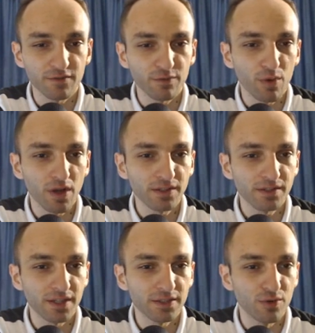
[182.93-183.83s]

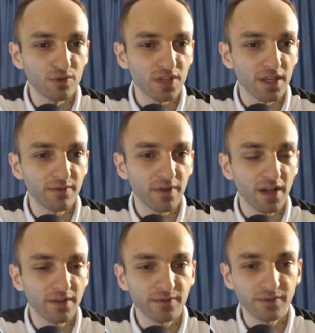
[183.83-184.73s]
f1, knight goes
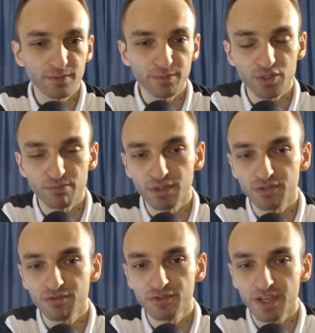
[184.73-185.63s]
a5, bishop
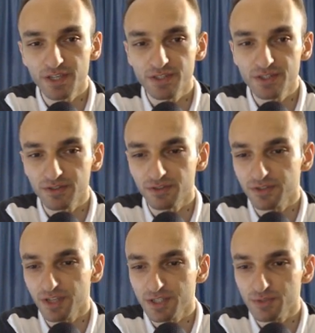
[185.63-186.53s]
b3
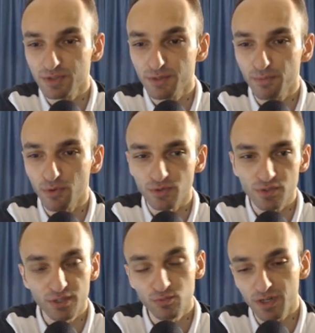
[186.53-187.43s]
takes with the pawn,
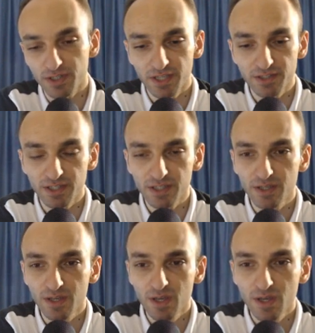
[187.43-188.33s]
and we are getting
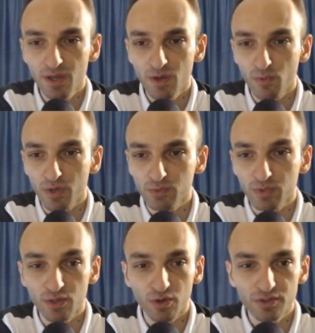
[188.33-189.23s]
what
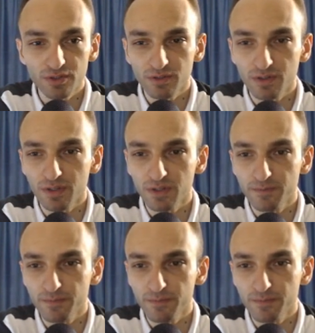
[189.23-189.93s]
we got in